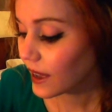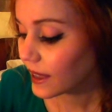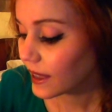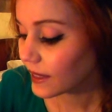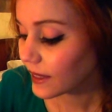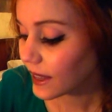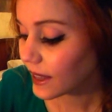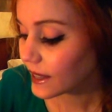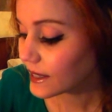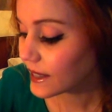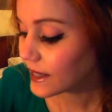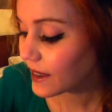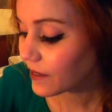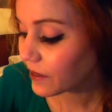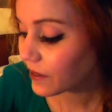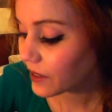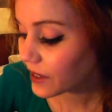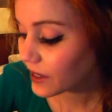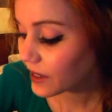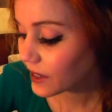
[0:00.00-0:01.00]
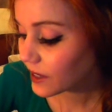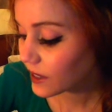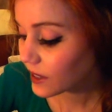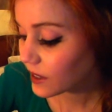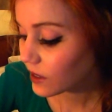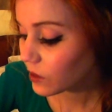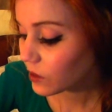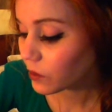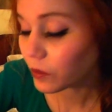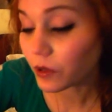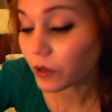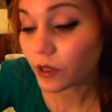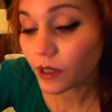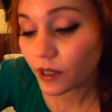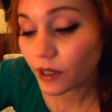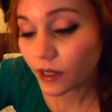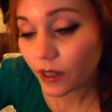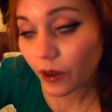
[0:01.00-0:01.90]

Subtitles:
that everything will stick